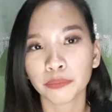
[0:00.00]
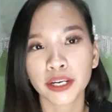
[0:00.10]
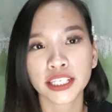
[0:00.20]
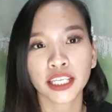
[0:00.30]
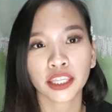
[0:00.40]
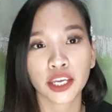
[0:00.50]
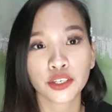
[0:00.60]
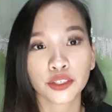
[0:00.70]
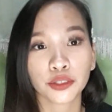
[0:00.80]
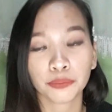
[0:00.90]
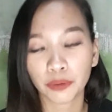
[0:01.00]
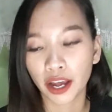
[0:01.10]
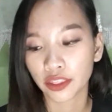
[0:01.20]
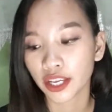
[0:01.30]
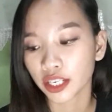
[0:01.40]
yung presentation ng
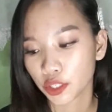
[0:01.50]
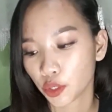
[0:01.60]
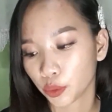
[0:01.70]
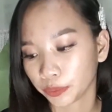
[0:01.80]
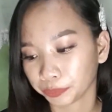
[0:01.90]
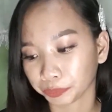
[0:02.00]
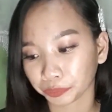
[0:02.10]
product. So